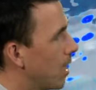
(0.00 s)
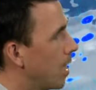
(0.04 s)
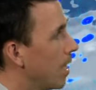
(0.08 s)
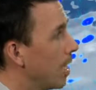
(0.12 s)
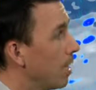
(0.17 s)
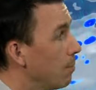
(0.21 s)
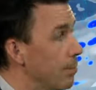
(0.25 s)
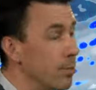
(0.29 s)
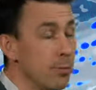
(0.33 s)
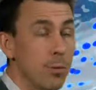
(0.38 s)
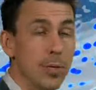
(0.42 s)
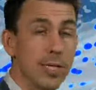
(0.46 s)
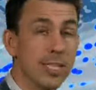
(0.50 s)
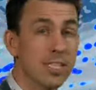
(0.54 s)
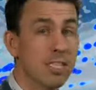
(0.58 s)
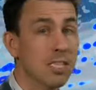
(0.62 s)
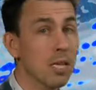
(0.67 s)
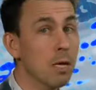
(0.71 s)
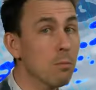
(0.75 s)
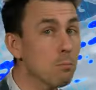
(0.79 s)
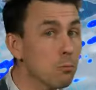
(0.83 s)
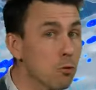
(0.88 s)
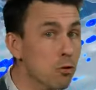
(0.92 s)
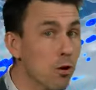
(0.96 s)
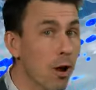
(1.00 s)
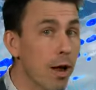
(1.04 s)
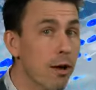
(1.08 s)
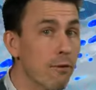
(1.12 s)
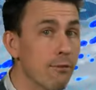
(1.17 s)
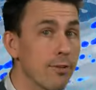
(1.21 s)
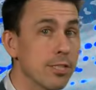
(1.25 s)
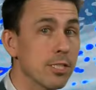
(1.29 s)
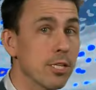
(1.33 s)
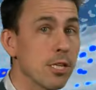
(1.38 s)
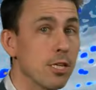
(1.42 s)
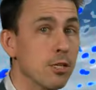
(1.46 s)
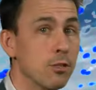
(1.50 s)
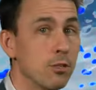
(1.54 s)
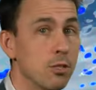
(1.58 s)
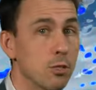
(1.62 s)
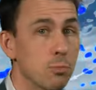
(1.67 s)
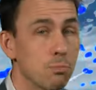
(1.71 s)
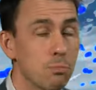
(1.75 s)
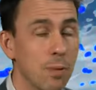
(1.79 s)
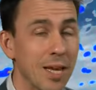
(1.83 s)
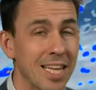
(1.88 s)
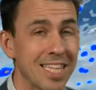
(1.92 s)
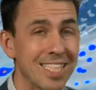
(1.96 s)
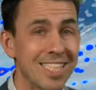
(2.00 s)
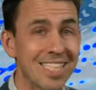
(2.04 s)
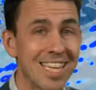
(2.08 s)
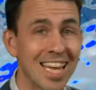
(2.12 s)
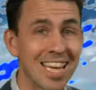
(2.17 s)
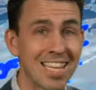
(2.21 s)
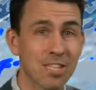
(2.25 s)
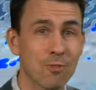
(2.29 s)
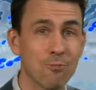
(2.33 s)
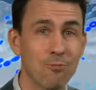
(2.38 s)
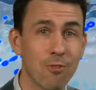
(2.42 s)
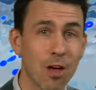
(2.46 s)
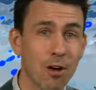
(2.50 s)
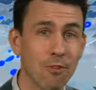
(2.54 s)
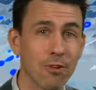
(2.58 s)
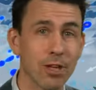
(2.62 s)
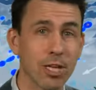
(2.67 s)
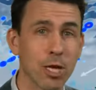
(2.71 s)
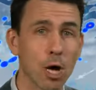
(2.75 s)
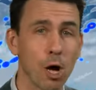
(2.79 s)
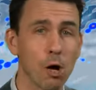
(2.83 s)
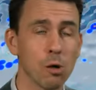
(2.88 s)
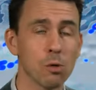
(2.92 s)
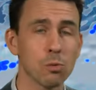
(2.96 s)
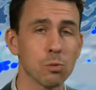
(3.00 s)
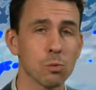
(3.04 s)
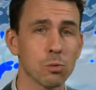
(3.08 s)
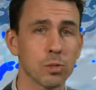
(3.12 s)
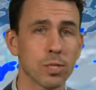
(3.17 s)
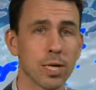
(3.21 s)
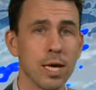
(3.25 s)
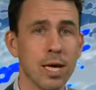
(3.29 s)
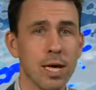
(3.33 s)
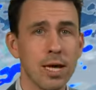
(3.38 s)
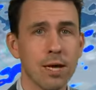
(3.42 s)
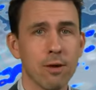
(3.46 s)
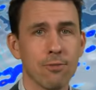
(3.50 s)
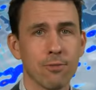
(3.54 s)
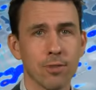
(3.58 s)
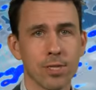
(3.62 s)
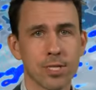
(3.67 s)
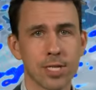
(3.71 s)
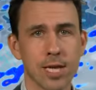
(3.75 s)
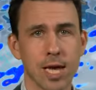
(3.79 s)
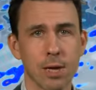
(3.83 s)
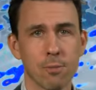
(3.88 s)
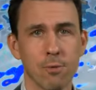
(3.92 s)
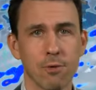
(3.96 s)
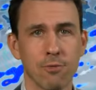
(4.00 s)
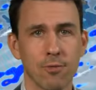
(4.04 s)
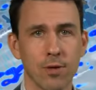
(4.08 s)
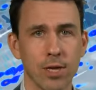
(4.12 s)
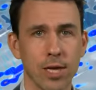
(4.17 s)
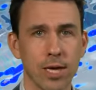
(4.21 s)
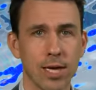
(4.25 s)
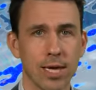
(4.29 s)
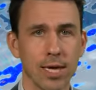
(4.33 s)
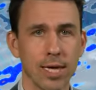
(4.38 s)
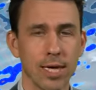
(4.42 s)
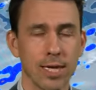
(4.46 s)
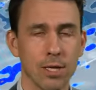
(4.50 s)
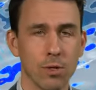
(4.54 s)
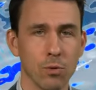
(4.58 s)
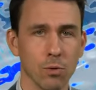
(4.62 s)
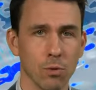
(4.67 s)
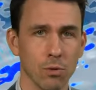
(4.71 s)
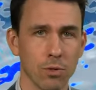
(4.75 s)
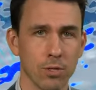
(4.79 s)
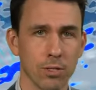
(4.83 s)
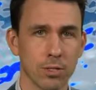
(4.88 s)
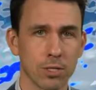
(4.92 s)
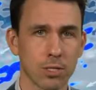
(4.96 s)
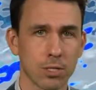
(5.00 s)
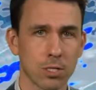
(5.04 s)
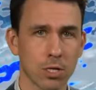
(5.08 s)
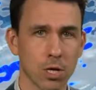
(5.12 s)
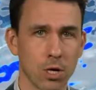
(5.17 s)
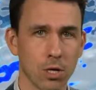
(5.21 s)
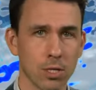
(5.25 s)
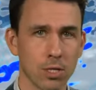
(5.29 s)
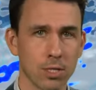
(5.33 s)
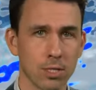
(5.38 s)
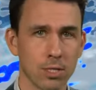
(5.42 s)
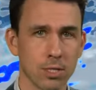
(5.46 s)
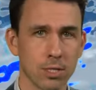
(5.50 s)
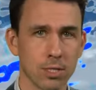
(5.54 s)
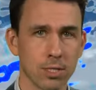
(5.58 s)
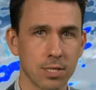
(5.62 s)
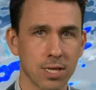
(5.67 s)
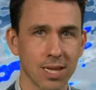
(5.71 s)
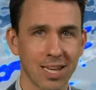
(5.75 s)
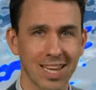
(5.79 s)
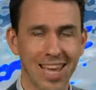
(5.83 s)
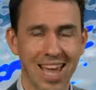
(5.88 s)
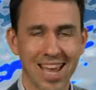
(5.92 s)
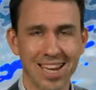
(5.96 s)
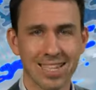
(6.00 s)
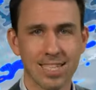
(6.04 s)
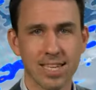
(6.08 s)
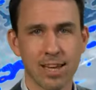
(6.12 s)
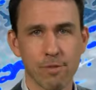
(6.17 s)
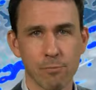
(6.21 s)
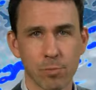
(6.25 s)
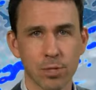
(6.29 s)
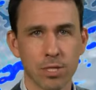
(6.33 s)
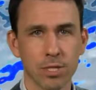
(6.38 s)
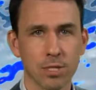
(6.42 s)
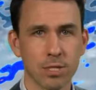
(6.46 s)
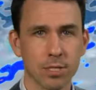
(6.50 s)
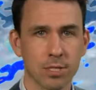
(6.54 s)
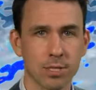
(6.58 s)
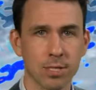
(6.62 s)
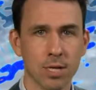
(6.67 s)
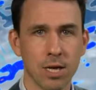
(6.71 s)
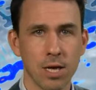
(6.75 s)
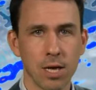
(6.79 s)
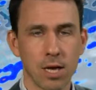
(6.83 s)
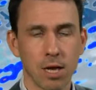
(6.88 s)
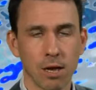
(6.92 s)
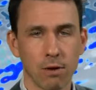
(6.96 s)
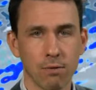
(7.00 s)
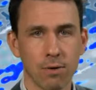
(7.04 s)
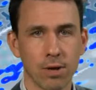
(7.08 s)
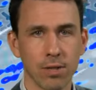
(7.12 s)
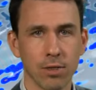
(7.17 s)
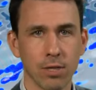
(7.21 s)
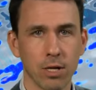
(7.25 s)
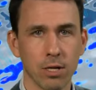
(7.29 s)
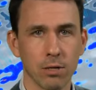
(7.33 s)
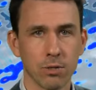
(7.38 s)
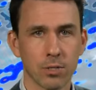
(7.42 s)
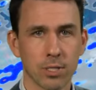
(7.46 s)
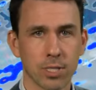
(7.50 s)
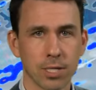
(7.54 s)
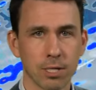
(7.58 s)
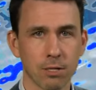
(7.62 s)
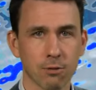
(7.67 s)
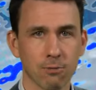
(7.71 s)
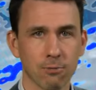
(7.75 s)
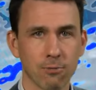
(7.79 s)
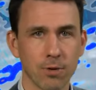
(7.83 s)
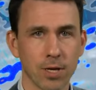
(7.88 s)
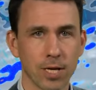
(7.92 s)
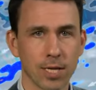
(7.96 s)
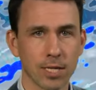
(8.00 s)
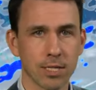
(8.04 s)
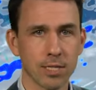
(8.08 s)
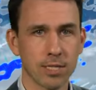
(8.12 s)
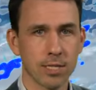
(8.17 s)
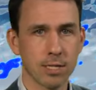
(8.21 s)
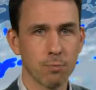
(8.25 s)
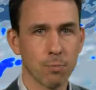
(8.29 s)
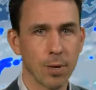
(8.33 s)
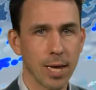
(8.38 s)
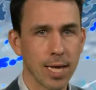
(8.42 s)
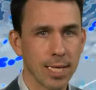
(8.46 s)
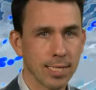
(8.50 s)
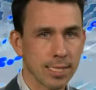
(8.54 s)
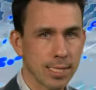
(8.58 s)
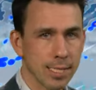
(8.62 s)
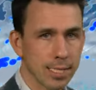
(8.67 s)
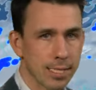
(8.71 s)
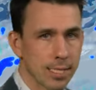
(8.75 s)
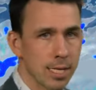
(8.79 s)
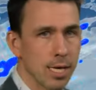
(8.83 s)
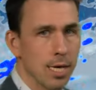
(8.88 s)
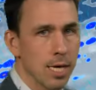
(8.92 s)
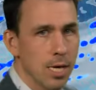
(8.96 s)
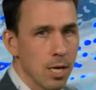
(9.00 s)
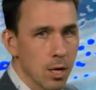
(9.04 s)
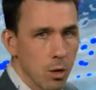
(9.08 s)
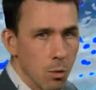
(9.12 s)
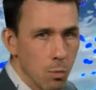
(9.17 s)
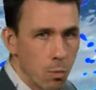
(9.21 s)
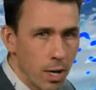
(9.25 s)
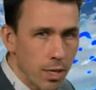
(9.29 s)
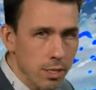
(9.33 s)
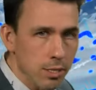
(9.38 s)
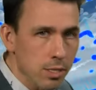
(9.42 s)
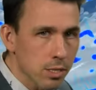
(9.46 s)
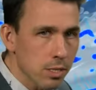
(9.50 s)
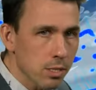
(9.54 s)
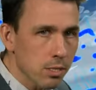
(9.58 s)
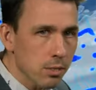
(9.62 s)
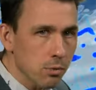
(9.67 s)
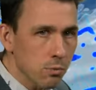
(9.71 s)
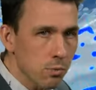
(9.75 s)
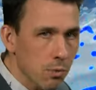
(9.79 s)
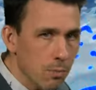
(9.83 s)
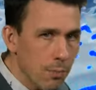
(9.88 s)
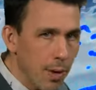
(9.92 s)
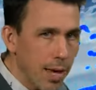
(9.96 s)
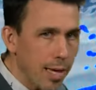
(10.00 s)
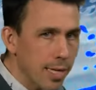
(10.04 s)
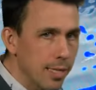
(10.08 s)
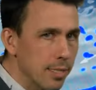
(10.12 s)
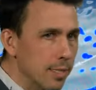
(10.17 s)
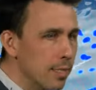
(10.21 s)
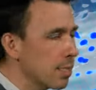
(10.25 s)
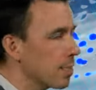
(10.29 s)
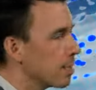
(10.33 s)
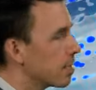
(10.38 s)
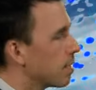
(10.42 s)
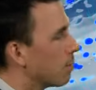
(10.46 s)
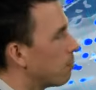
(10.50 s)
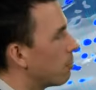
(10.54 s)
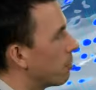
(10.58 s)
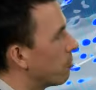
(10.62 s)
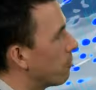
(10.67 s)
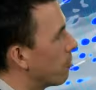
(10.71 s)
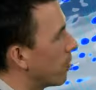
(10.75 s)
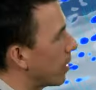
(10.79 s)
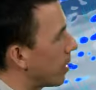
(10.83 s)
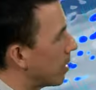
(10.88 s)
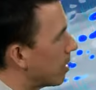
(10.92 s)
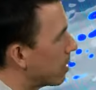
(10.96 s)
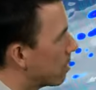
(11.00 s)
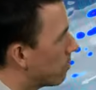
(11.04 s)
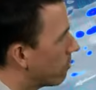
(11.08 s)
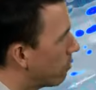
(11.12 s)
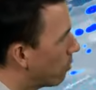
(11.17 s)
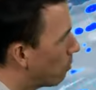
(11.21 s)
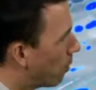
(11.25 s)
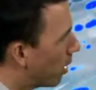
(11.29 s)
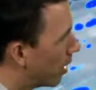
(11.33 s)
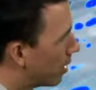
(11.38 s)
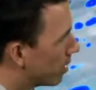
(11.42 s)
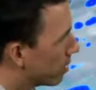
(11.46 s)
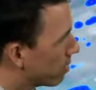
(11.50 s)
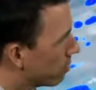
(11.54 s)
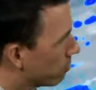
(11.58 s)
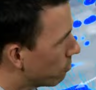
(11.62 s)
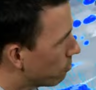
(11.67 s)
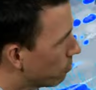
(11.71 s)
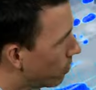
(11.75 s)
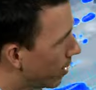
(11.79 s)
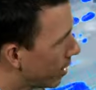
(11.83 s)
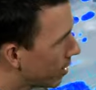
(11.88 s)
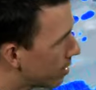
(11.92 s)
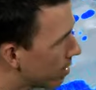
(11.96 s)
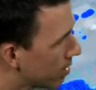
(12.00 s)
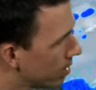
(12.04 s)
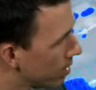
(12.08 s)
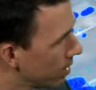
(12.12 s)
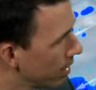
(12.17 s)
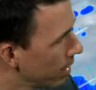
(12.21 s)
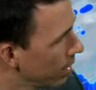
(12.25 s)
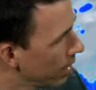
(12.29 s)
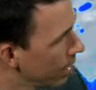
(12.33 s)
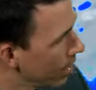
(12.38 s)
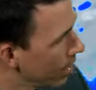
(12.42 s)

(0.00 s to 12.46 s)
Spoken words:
In between, some drier interludes, but it stays very cold for the time of year in northern Scotland. Again, temperatures around the low single figures in places, whilst we're back into the double figures for parts of western